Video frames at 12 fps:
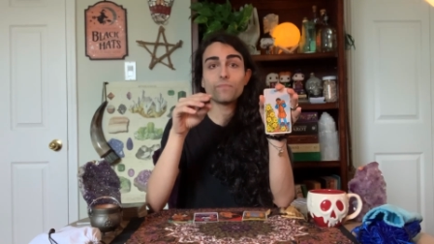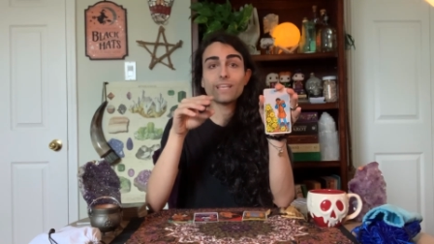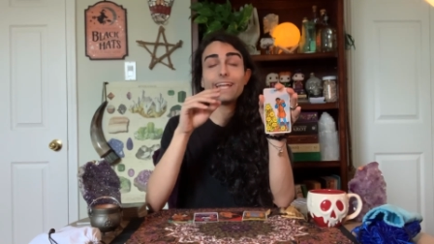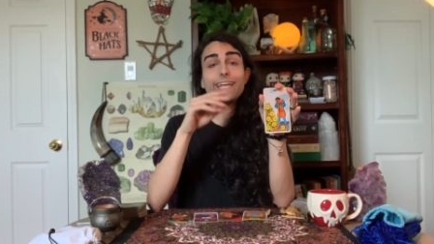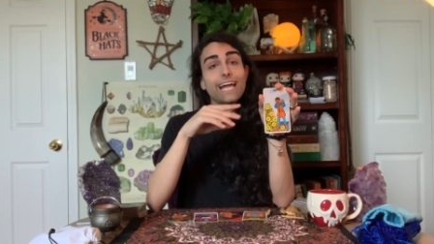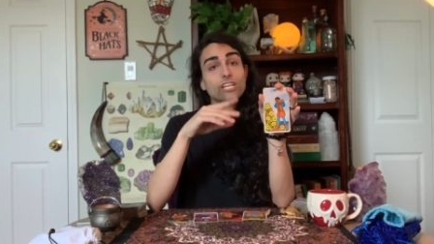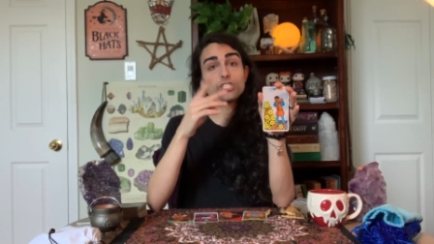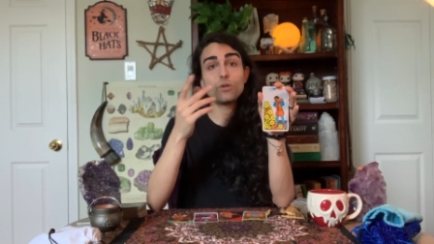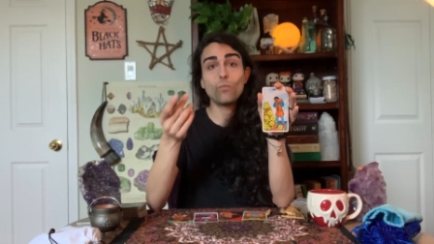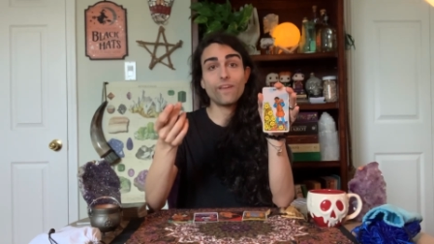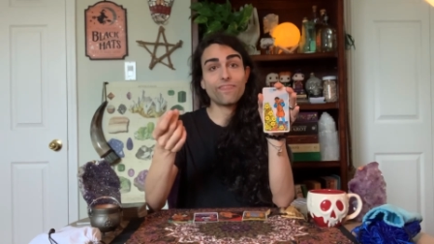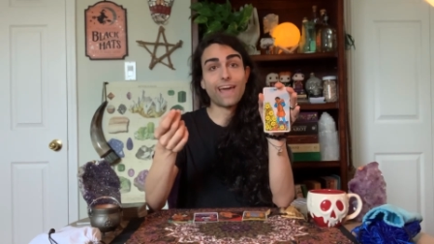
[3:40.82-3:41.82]

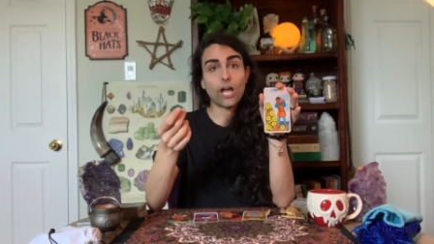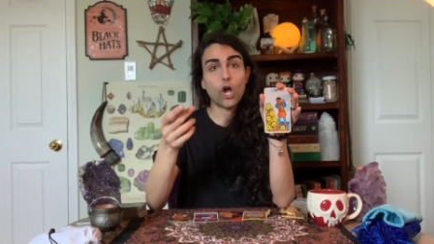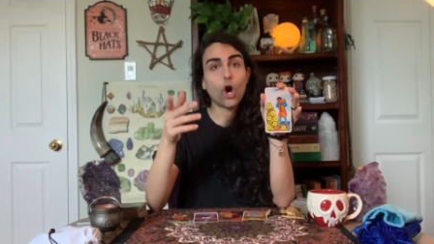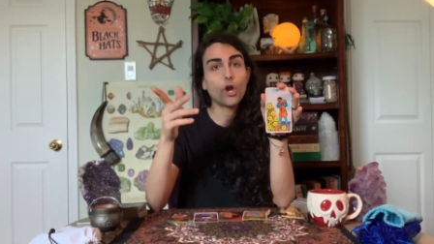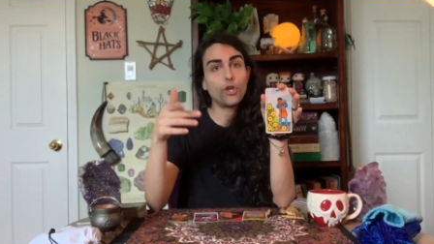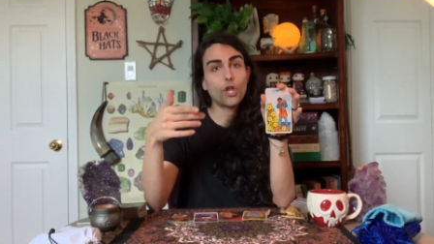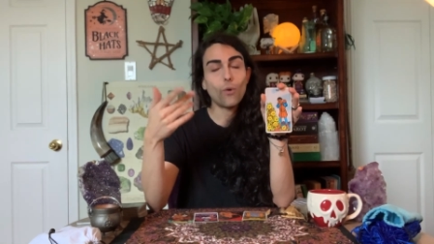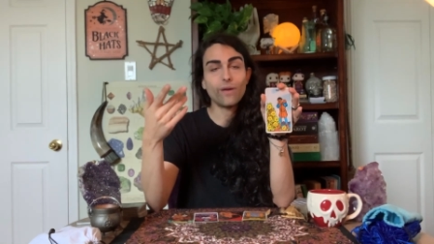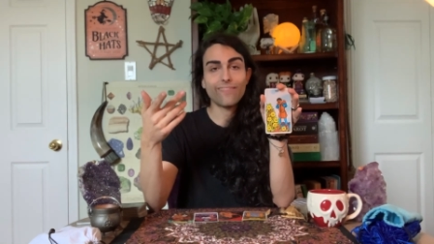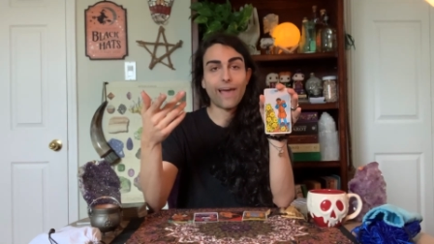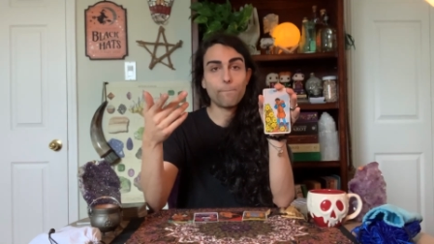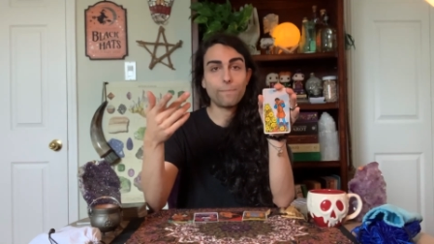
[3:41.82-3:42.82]
connection with that card,
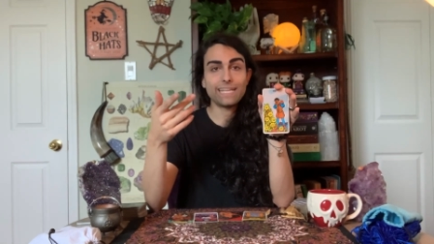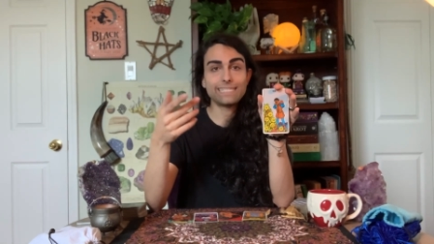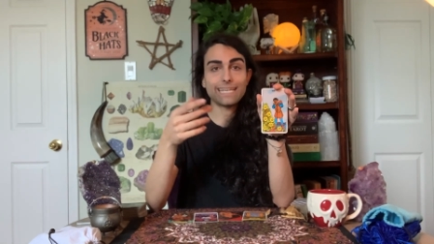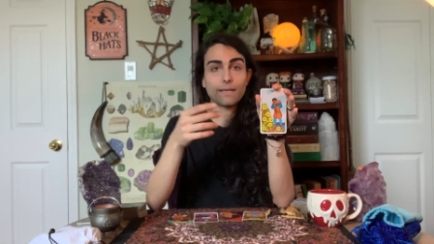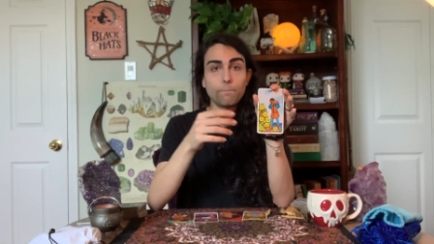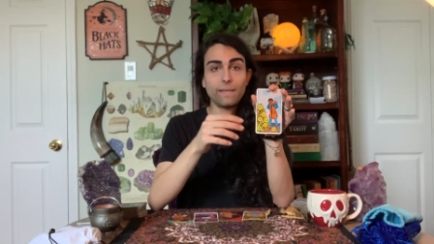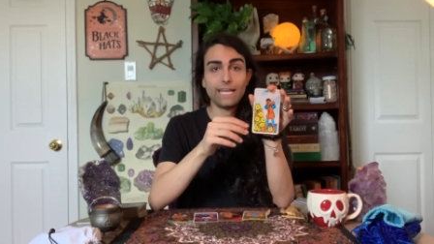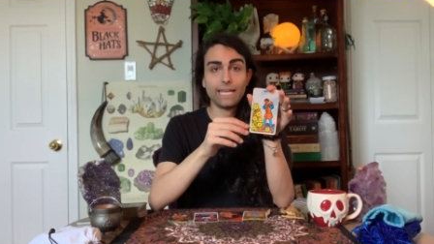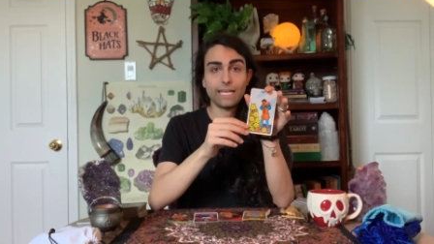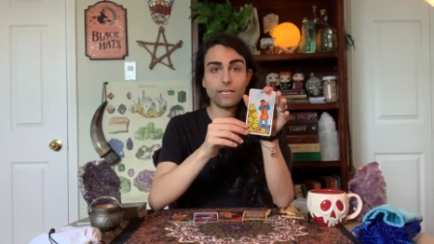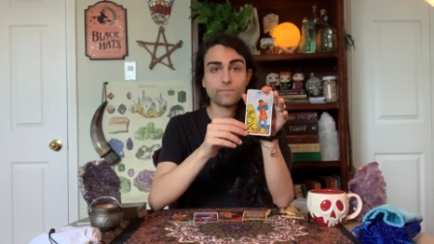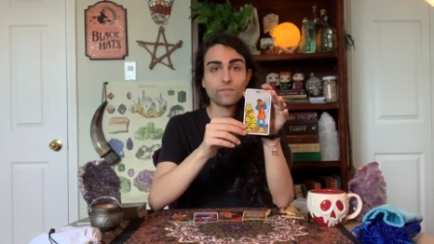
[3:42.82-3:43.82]
knowing that basic
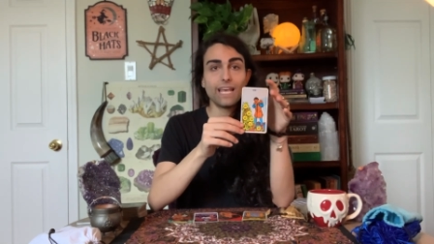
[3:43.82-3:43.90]
meaning.